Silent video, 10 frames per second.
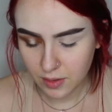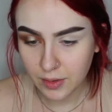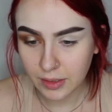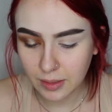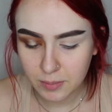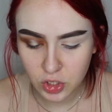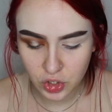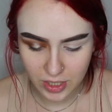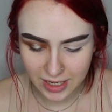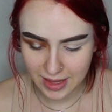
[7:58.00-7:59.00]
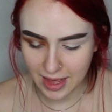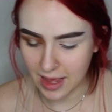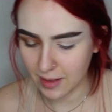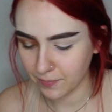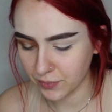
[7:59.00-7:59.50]
Alright, let me try
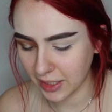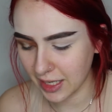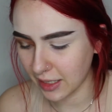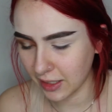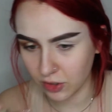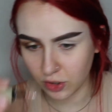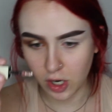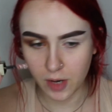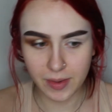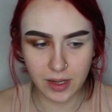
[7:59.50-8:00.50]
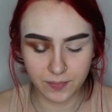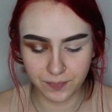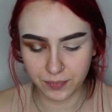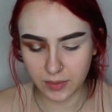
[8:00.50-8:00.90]
that. The Kitten Karma